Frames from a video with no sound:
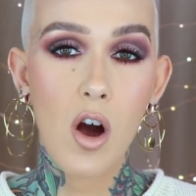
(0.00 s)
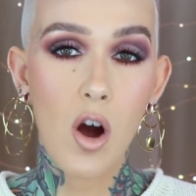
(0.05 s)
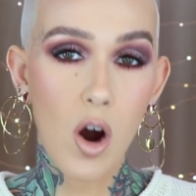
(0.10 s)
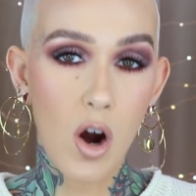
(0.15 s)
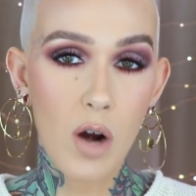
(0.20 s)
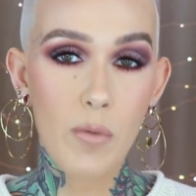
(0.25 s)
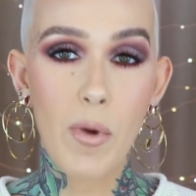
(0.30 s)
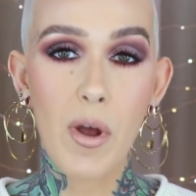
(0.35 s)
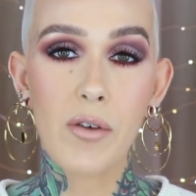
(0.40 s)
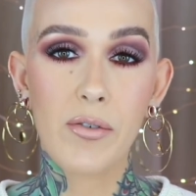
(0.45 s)

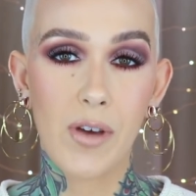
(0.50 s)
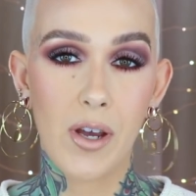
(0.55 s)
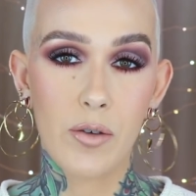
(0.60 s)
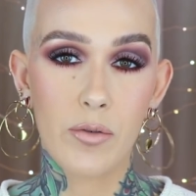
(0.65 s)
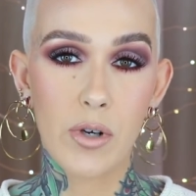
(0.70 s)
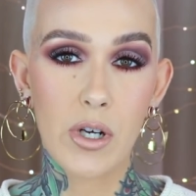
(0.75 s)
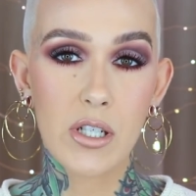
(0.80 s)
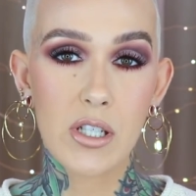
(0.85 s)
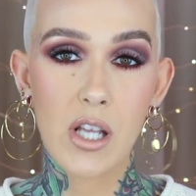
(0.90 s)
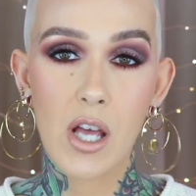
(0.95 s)
are my
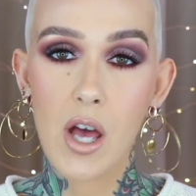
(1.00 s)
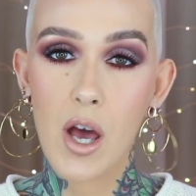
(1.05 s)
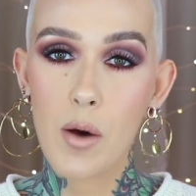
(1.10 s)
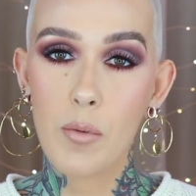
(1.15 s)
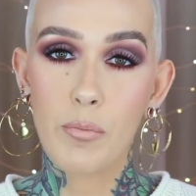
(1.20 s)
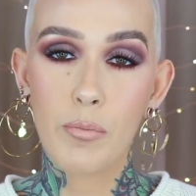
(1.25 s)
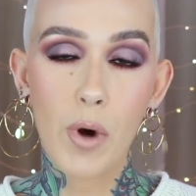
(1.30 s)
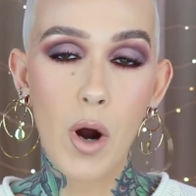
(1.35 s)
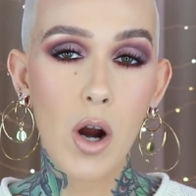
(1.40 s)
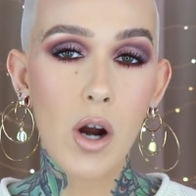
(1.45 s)
favorite.
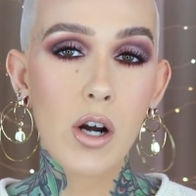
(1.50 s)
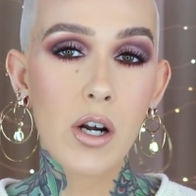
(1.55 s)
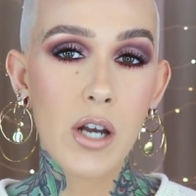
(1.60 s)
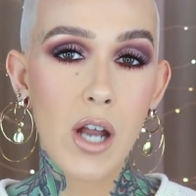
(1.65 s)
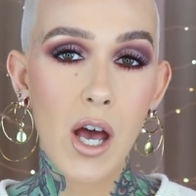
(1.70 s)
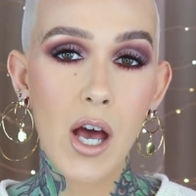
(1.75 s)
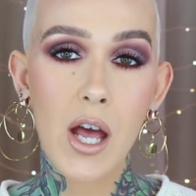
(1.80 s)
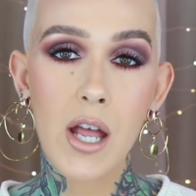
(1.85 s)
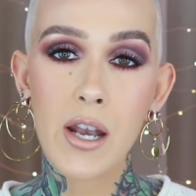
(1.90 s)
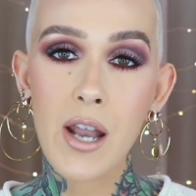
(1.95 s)
Bar
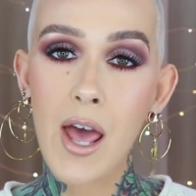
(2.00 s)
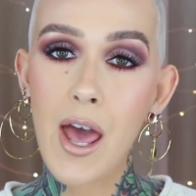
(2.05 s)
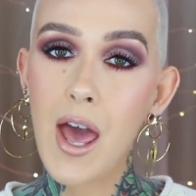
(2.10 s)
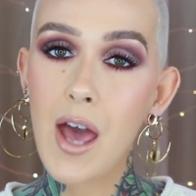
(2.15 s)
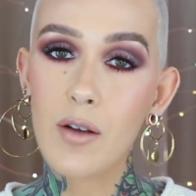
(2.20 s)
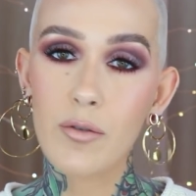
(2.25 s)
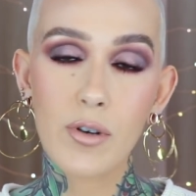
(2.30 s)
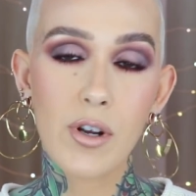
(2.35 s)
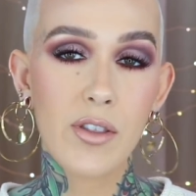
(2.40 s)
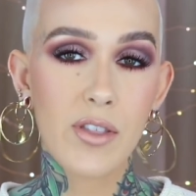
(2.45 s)
none,
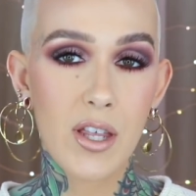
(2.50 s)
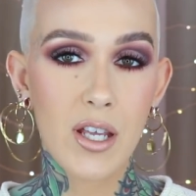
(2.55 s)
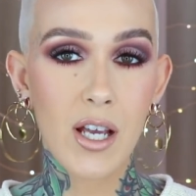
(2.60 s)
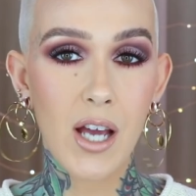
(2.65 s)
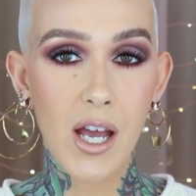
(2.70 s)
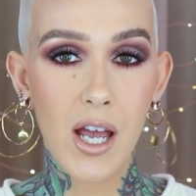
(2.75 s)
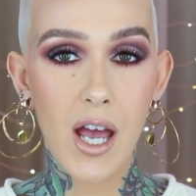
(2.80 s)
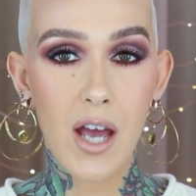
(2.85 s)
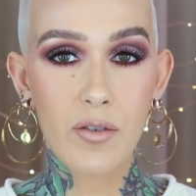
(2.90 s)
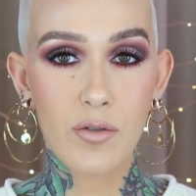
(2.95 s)
everything
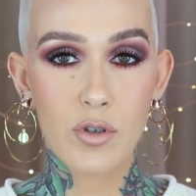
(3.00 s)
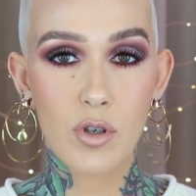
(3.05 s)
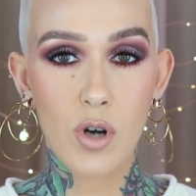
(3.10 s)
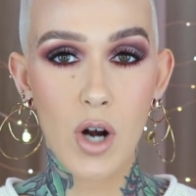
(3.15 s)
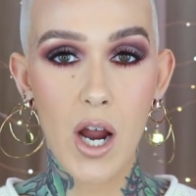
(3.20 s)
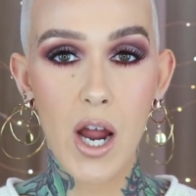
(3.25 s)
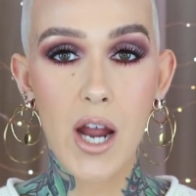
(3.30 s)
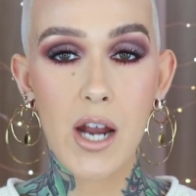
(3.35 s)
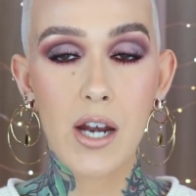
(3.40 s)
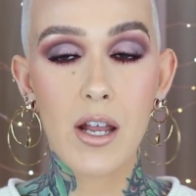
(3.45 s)
I have
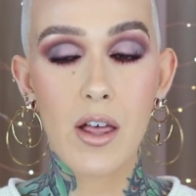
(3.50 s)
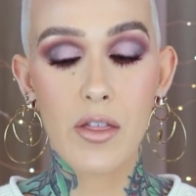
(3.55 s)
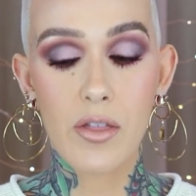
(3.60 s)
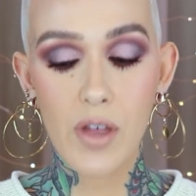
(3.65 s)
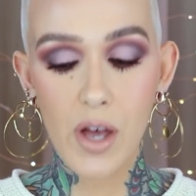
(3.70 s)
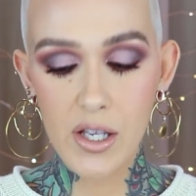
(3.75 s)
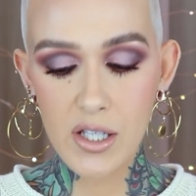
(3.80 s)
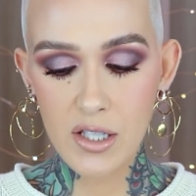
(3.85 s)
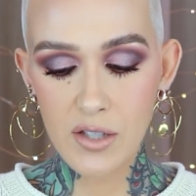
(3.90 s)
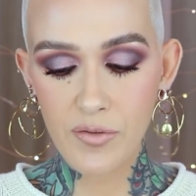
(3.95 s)
tried
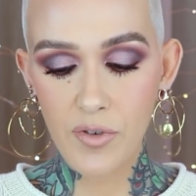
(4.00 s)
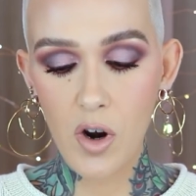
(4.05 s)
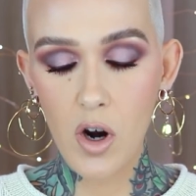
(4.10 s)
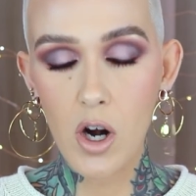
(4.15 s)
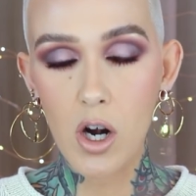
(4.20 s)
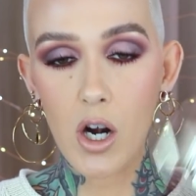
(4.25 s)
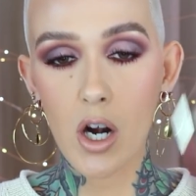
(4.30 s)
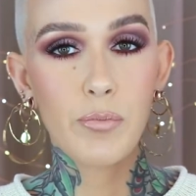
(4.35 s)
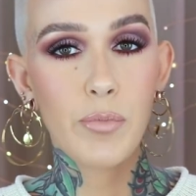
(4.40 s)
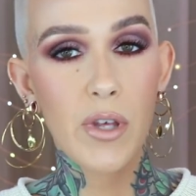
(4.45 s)
thus
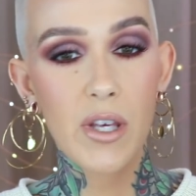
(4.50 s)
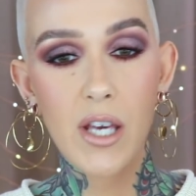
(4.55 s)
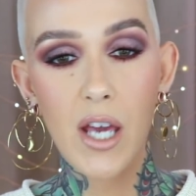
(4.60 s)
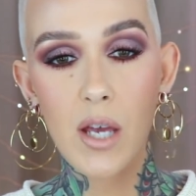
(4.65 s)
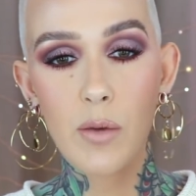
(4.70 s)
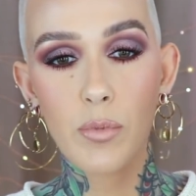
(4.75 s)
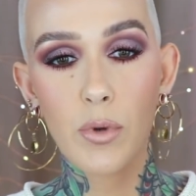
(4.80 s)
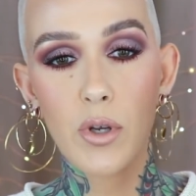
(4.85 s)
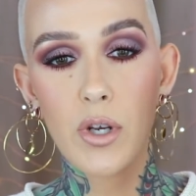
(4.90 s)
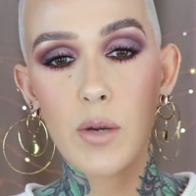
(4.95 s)
far,
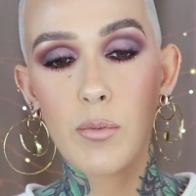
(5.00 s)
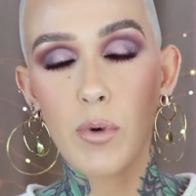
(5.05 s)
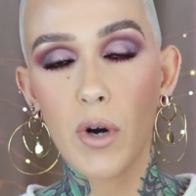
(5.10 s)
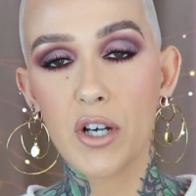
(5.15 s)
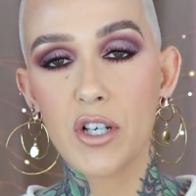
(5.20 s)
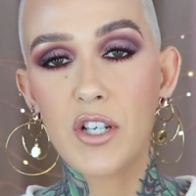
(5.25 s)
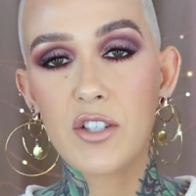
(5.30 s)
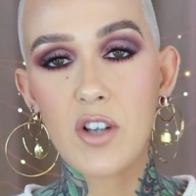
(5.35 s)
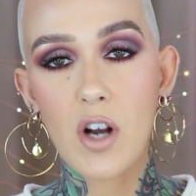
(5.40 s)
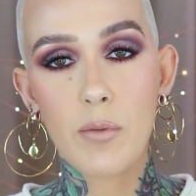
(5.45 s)
BK Beauty
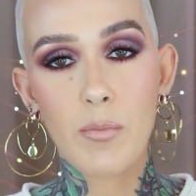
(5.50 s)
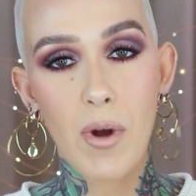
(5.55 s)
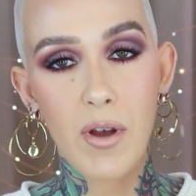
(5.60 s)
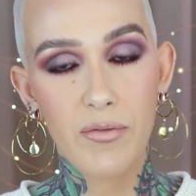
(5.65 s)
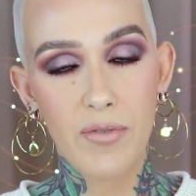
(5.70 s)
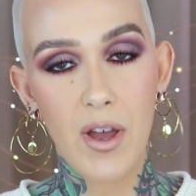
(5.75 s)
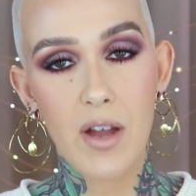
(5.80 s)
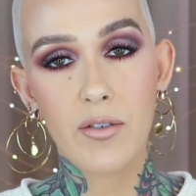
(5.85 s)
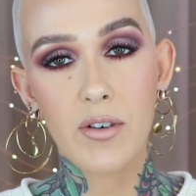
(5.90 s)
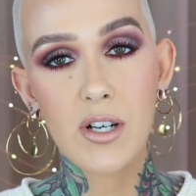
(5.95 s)
brushes are my
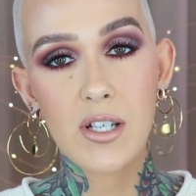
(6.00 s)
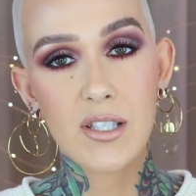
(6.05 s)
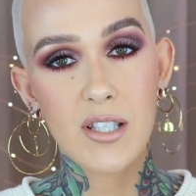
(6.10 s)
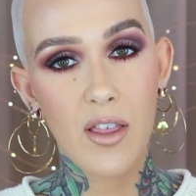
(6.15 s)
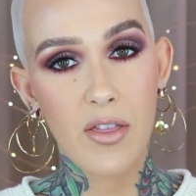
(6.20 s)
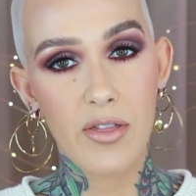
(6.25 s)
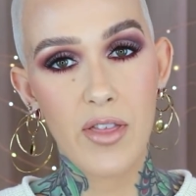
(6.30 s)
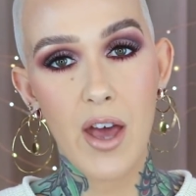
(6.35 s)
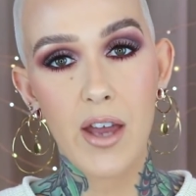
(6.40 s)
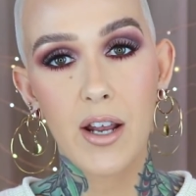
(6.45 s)
favorite
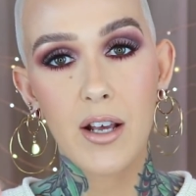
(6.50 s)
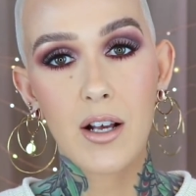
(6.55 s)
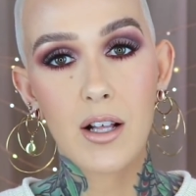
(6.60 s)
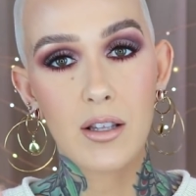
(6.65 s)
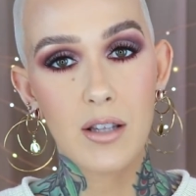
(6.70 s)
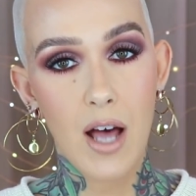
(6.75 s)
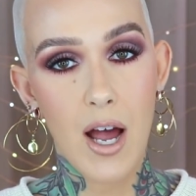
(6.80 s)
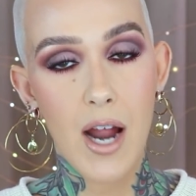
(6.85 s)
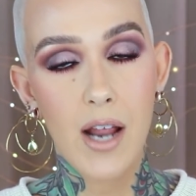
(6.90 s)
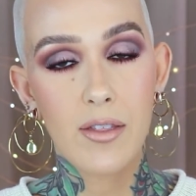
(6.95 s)
synthetic
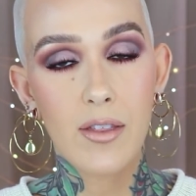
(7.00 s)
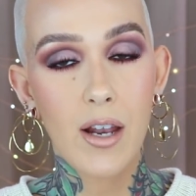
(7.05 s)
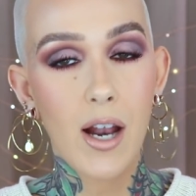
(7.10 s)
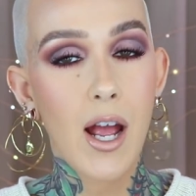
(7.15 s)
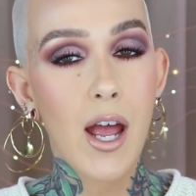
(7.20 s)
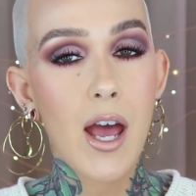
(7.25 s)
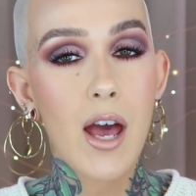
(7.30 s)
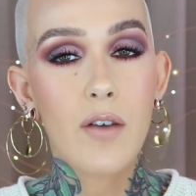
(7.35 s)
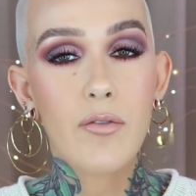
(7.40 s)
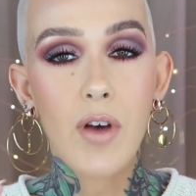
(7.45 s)
line that I
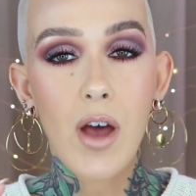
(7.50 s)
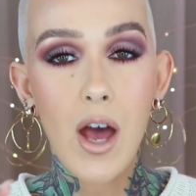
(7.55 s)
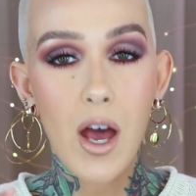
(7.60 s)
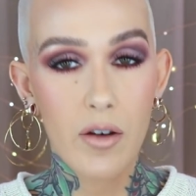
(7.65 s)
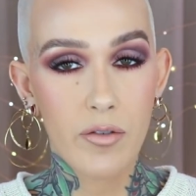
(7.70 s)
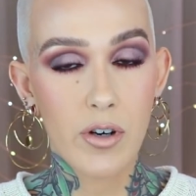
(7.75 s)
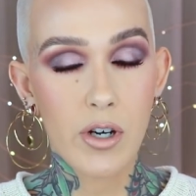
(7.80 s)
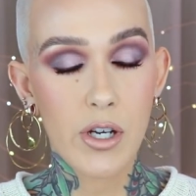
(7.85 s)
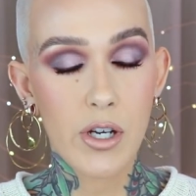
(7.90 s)
have ever